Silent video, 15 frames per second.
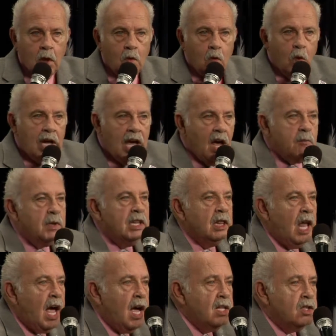We have been
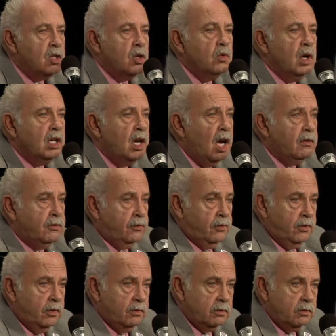lied to enough.